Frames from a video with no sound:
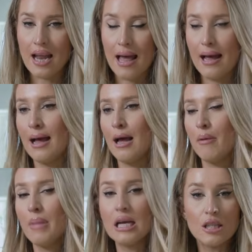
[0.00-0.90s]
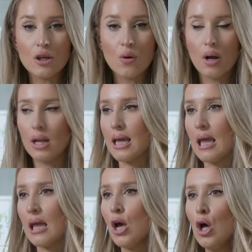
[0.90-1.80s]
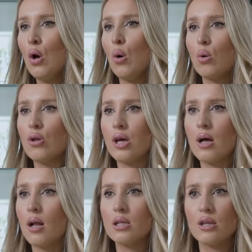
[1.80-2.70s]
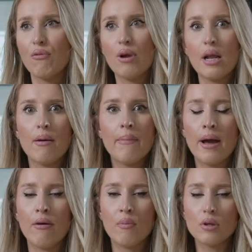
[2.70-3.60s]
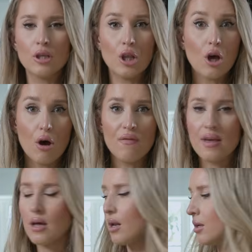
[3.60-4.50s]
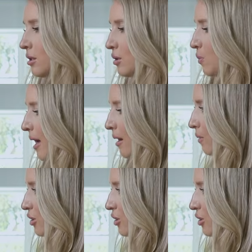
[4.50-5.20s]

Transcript: hair, amazing quality. All the colors are really comparable to the Hovey colors as well,